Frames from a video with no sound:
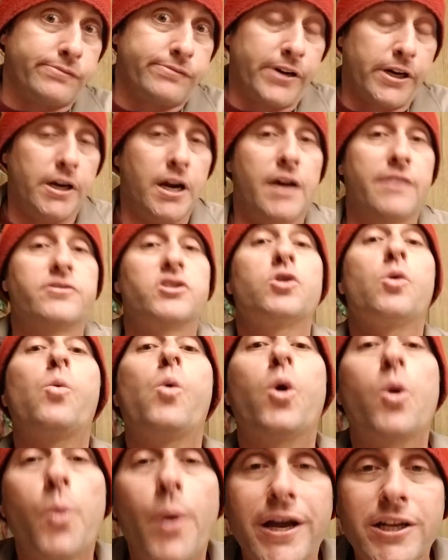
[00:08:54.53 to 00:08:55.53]
Fair enough. So
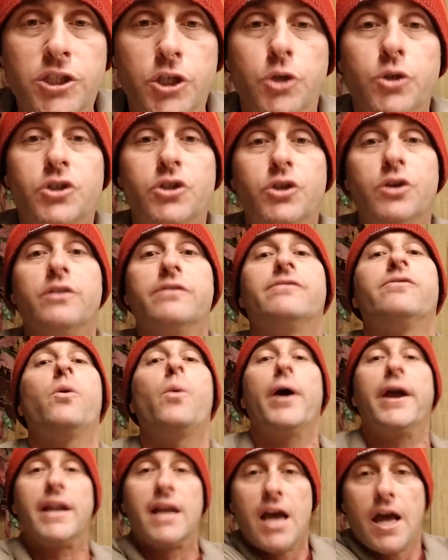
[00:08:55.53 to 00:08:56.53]
what do I do to
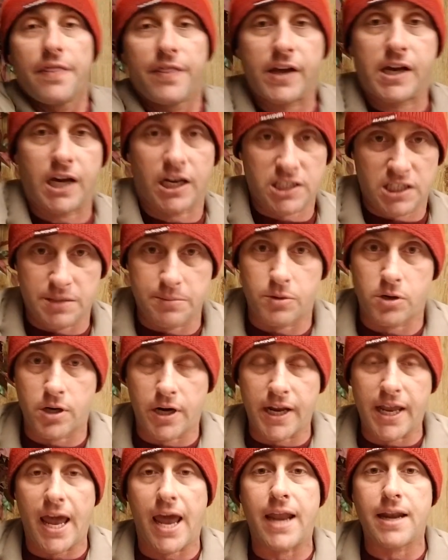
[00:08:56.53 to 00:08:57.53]
avoid the customer,
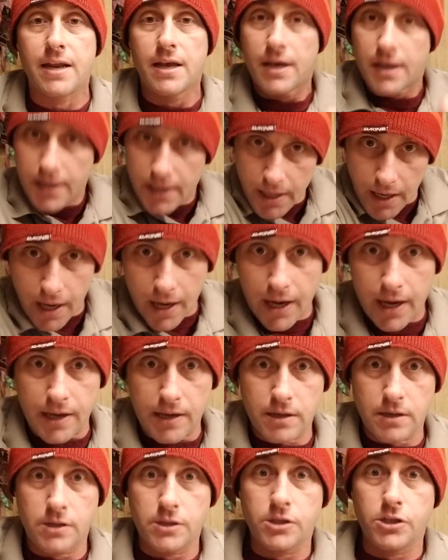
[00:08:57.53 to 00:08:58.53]
again,
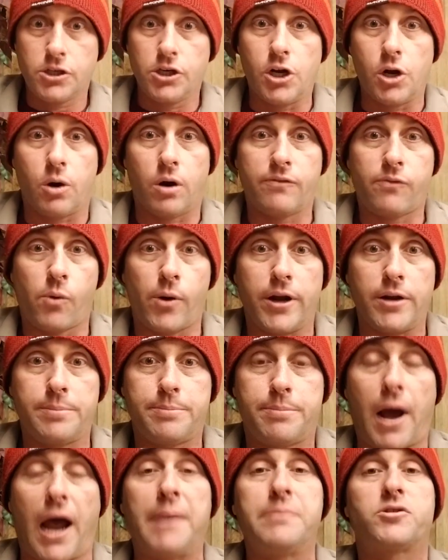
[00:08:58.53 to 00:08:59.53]
avoid
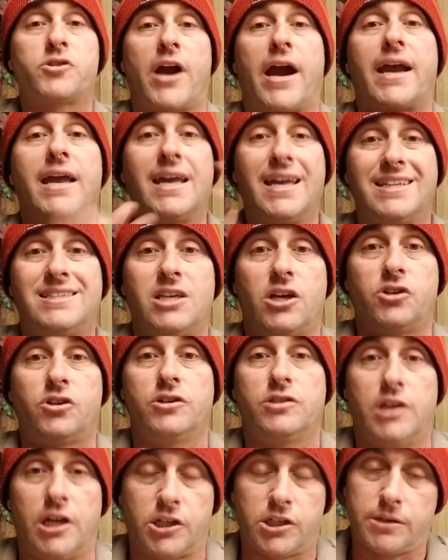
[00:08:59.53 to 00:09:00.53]
pipes cracking, etc.,
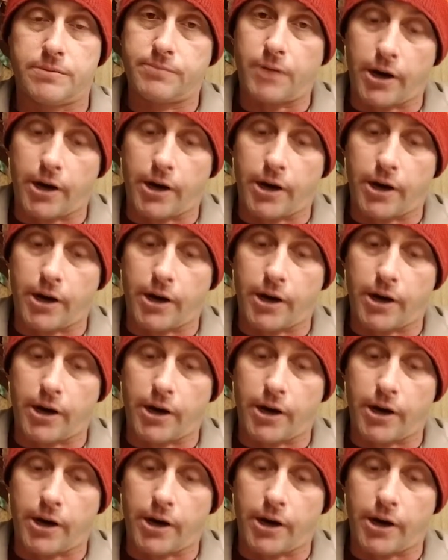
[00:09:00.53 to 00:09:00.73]
etc.